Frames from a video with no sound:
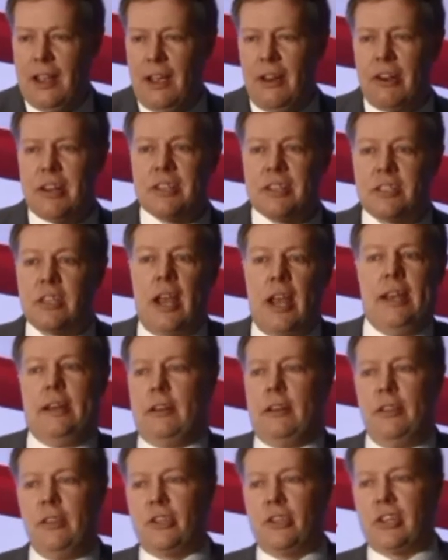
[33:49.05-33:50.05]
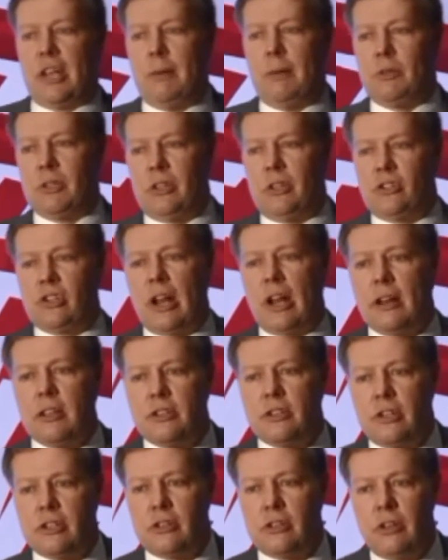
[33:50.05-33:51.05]
are exactly the same as the
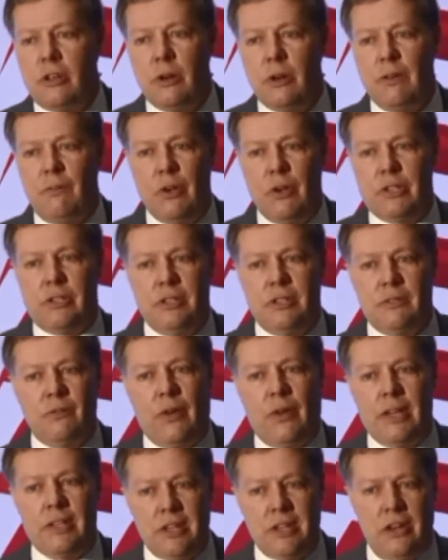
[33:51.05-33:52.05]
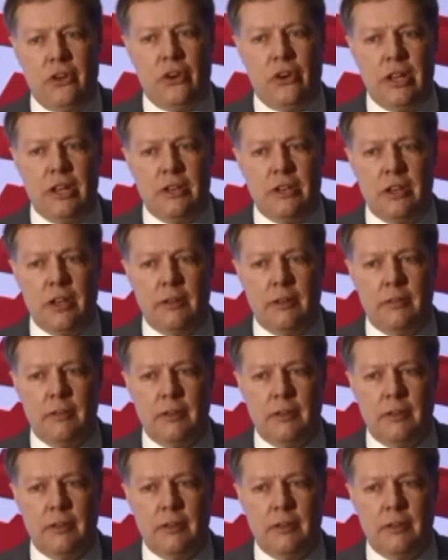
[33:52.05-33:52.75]
challenges the universities face here in India.